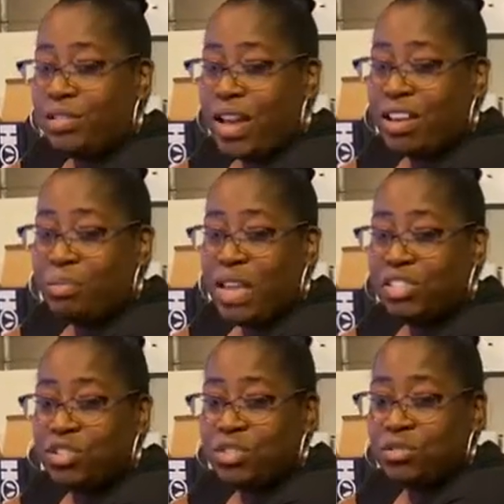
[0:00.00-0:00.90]
You got to
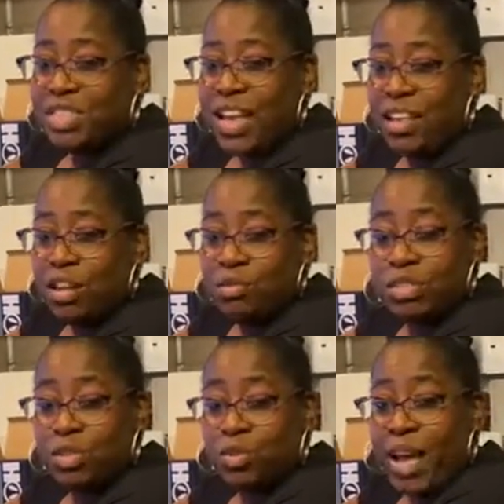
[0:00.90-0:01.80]
make sure you
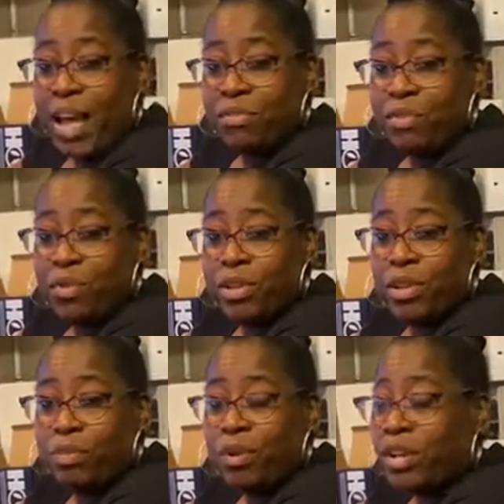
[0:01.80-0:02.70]
download the driver for
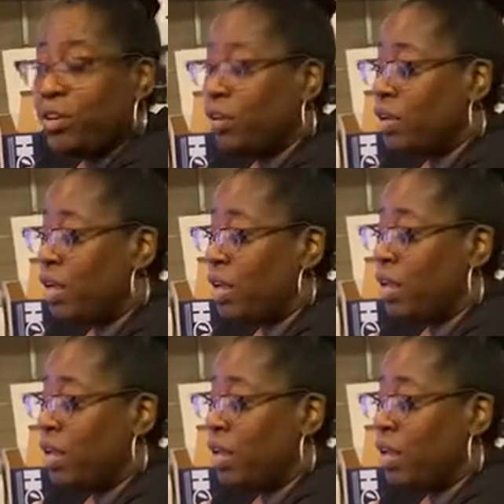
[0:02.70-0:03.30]
your printer,